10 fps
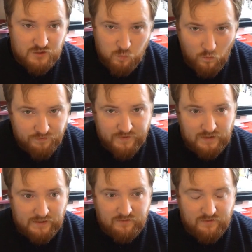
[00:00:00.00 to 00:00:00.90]
just one thing
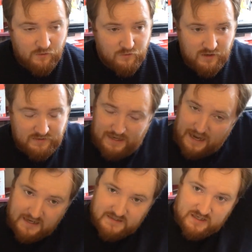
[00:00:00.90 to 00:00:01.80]
leading to the other. You had
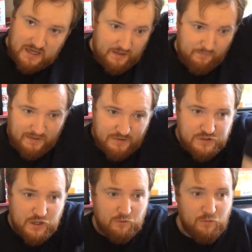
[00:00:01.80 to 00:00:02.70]
cats climbing
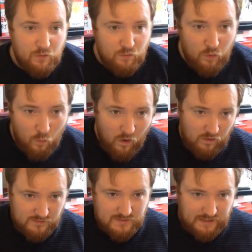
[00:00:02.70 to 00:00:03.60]
down the
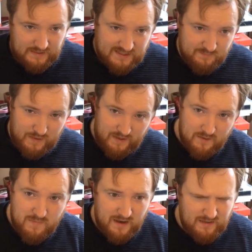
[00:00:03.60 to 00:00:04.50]
walls like
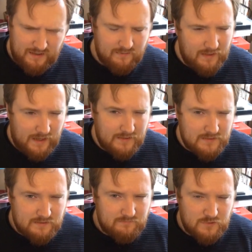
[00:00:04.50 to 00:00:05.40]
Spider-Man, like
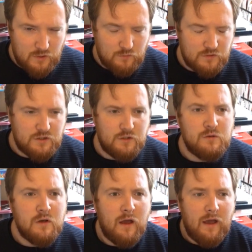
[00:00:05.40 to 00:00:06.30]
cats don't do.